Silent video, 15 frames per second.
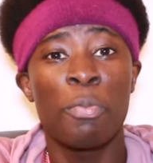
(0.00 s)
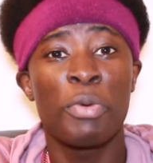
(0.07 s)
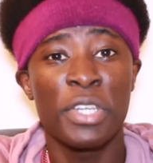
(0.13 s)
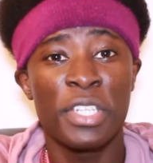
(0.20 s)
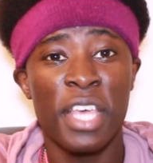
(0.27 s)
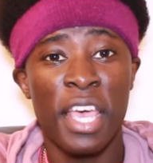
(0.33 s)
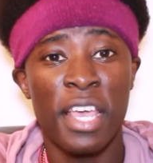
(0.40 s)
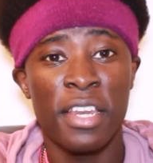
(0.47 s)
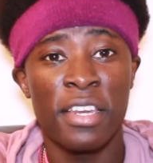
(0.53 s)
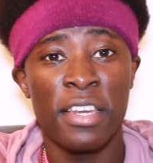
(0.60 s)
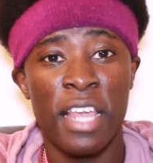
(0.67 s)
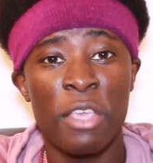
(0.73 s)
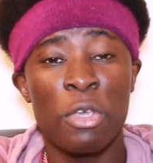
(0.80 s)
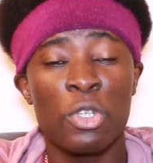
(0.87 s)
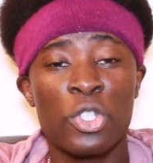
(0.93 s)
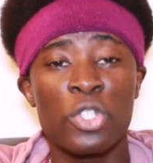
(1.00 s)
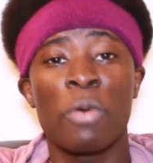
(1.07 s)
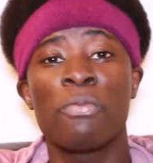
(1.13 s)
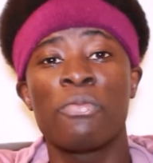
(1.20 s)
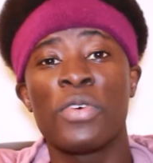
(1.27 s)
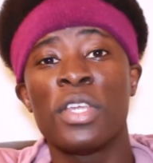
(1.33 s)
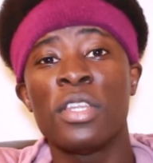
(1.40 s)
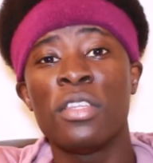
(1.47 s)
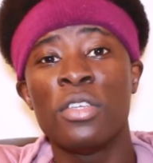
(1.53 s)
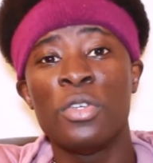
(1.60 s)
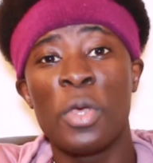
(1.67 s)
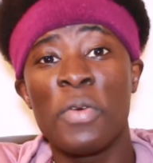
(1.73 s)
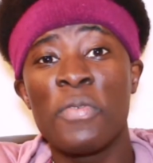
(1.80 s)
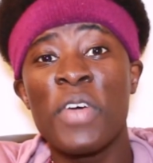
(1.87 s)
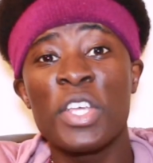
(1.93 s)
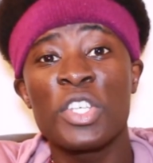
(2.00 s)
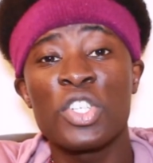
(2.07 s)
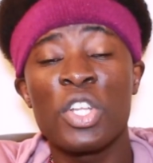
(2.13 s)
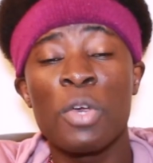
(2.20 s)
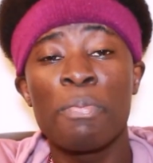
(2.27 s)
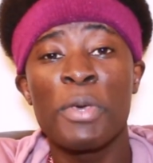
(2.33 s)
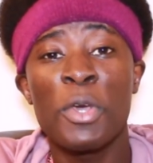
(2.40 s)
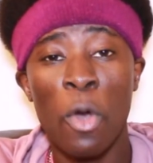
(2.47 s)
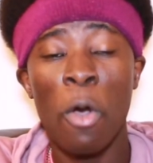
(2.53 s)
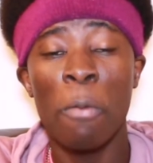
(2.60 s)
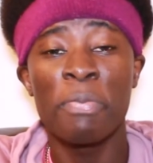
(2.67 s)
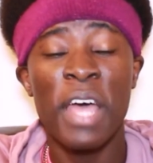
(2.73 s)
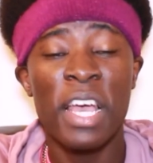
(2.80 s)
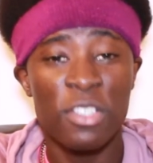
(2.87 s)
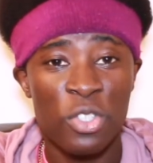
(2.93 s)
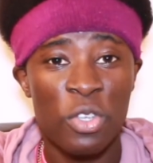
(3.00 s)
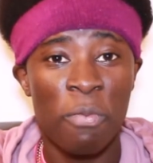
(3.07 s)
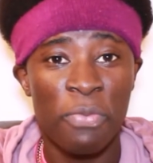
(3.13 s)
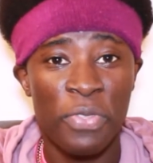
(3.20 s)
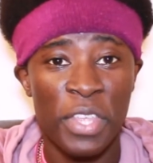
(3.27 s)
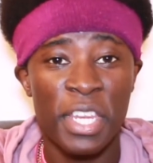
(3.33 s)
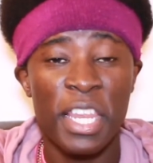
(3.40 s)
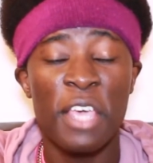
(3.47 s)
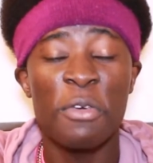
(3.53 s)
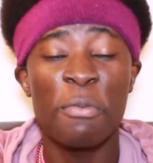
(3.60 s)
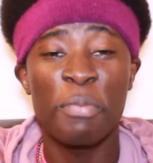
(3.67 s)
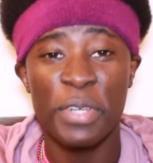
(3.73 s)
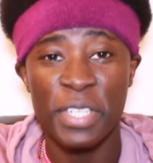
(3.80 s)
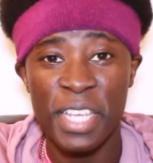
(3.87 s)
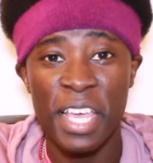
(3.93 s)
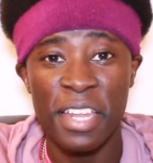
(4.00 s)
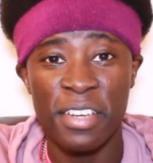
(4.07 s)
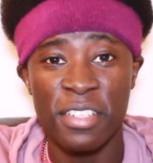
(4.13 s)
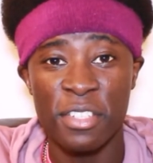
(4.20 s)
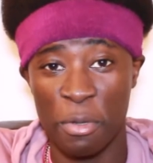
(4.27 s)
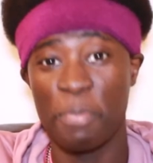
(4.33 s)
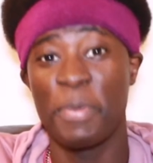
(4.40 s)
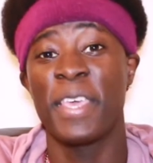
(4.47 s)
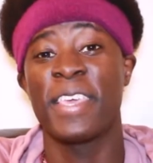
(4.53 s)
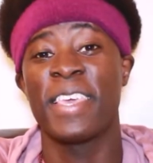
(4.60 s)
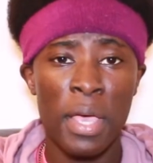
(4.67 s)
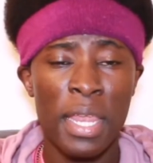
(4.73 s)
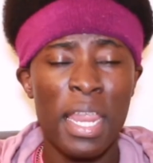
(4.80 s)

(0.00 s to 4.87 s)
you pretend that you're something, you eventually become that something that you pretend to be.